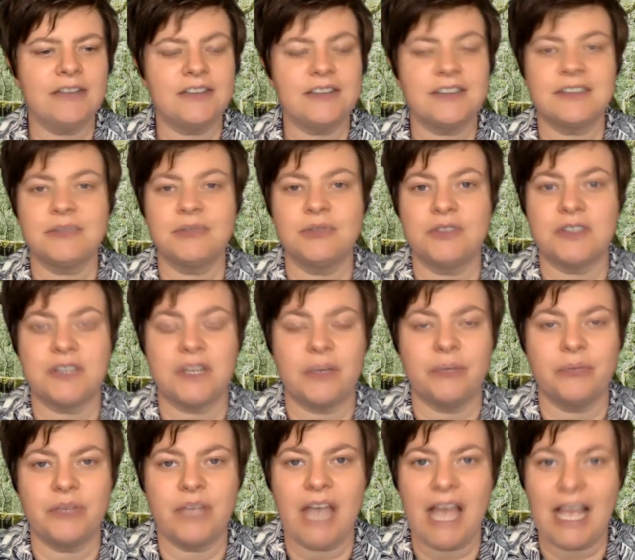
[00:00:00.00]

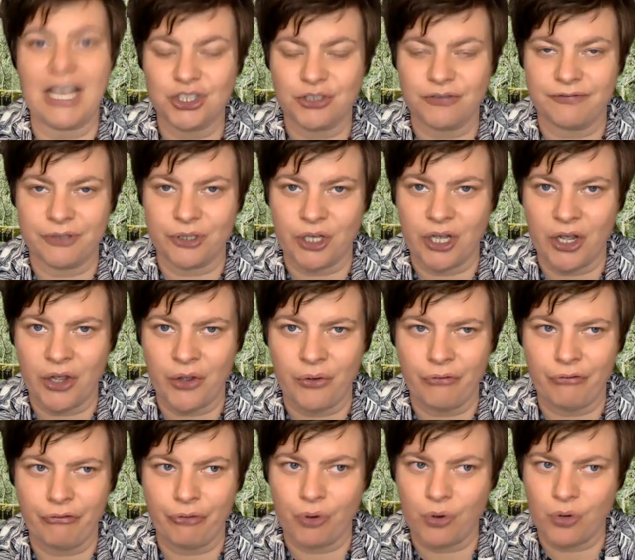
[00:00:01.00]
some cash flow
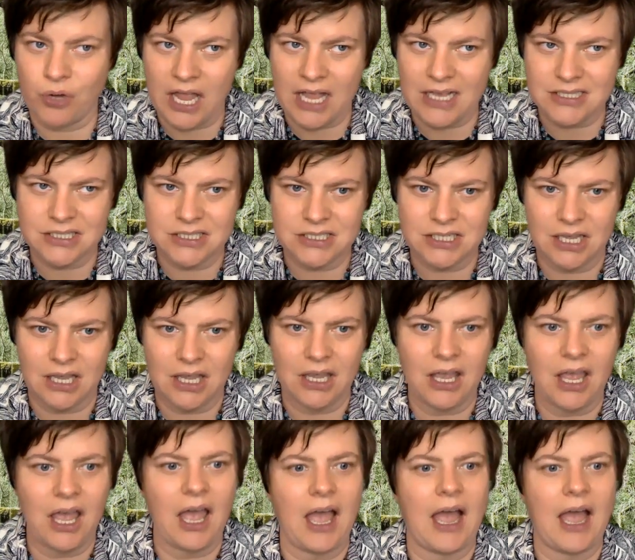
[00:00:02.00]
forecasting,